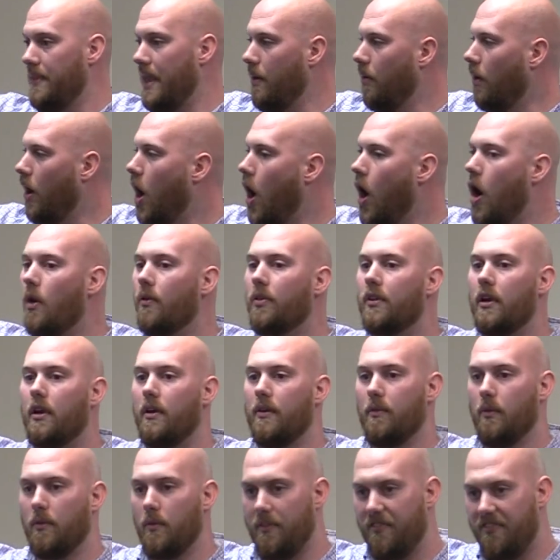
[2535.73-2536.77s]
they were on
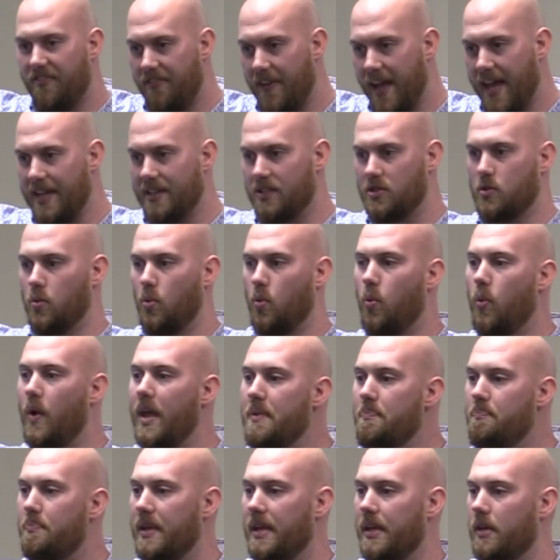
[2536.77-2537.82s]
their face
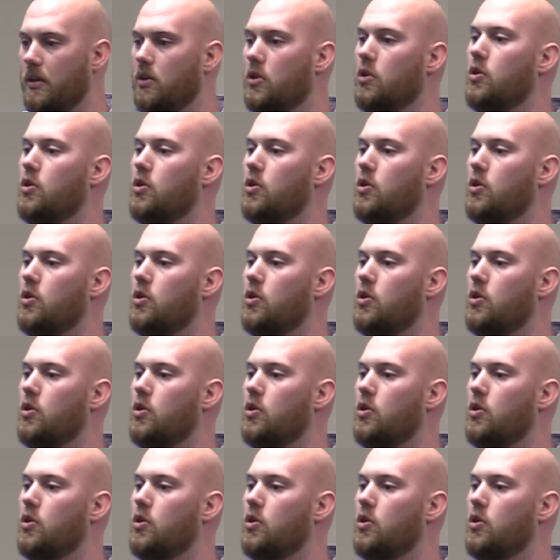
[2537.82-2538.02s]
weeping,